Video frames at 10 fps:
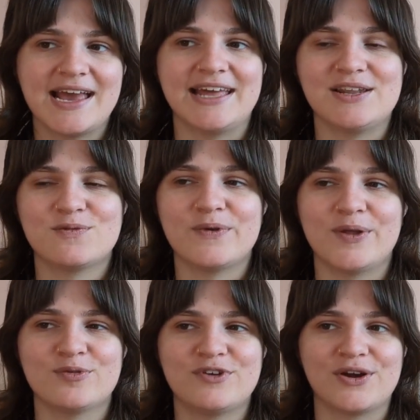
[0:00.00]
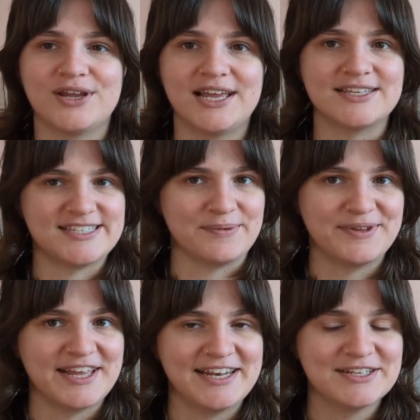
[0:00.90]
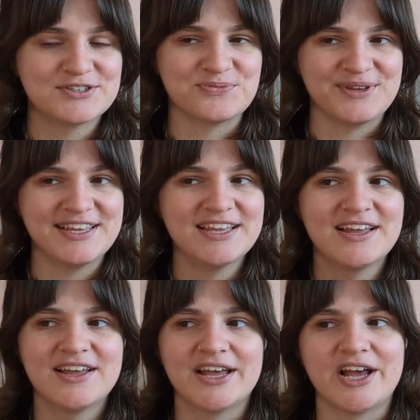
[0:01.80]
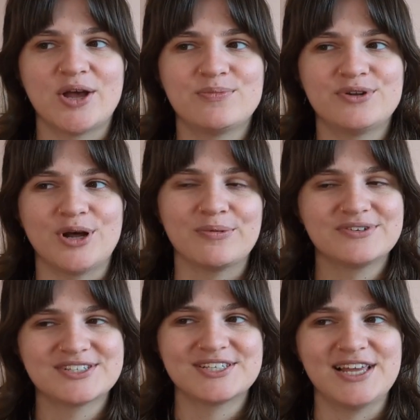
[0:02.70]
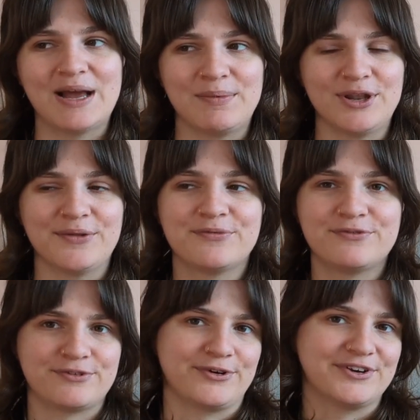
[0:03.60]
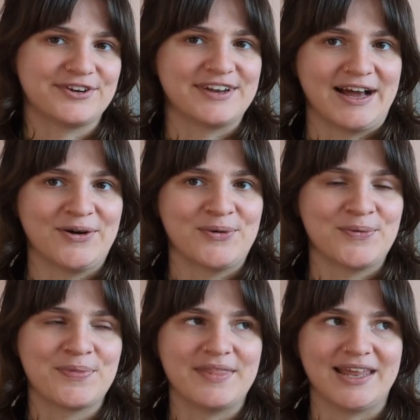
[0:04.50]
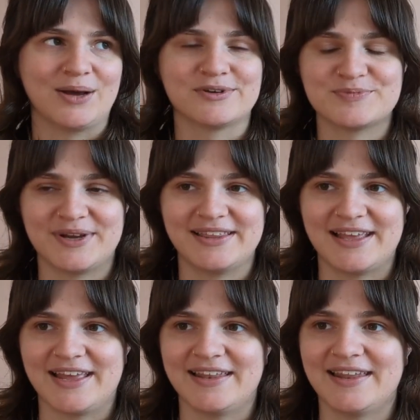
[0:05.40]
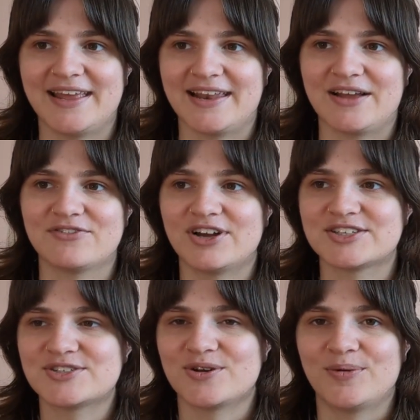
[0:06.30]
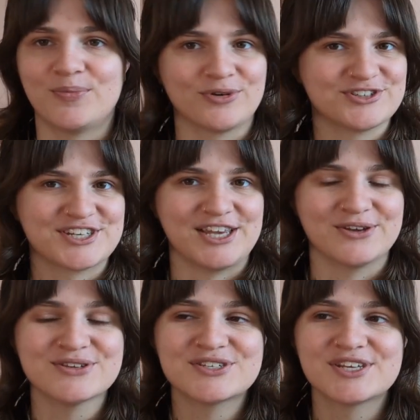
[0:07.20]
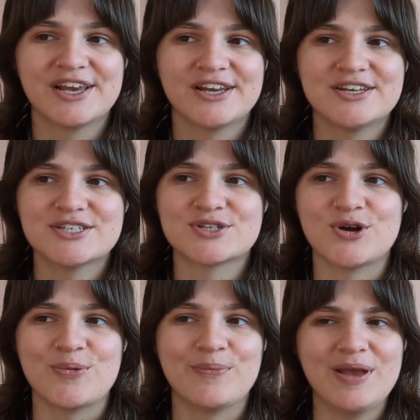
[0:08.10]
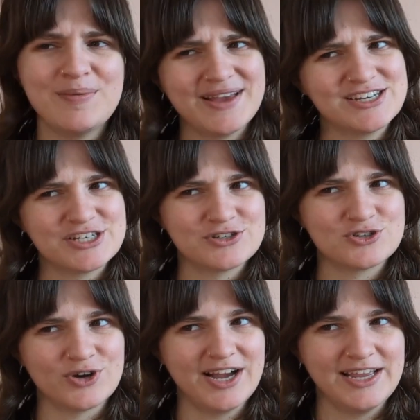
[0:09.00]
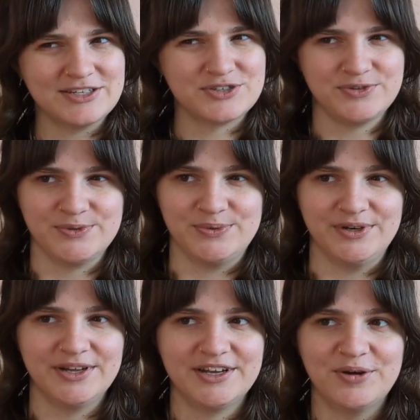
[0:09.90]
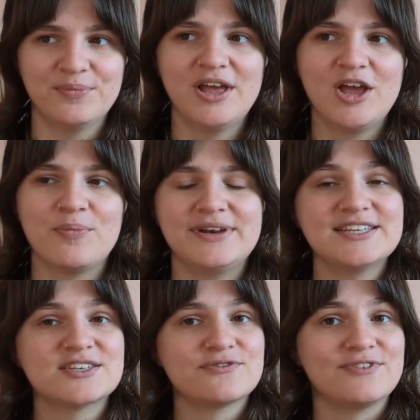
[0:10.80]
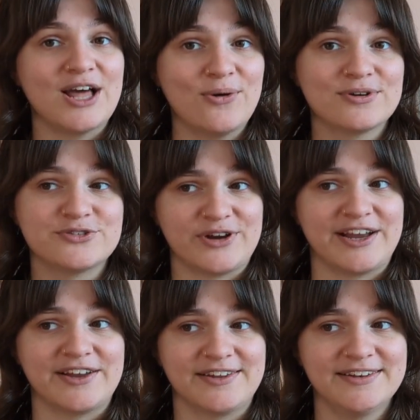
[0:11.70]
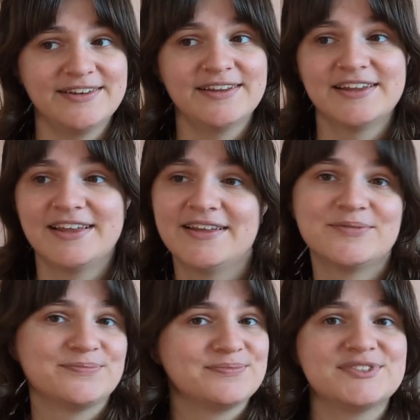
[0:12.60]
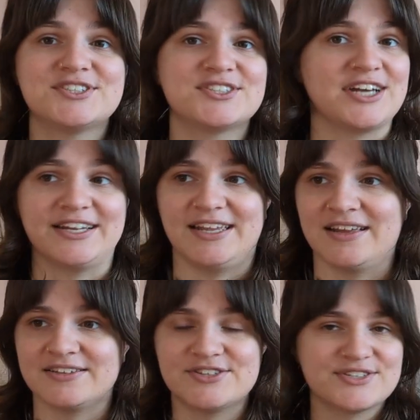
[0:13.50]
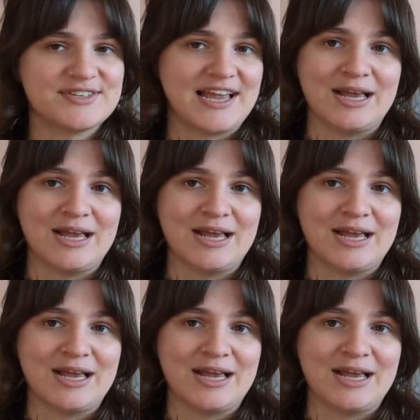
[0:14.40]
and it felt very intimidating to me. But obviously I'm a lot further now than I was back then, and I've got some more skills. So maybe I should try it soon. But it's a flower dragon. Stunning, just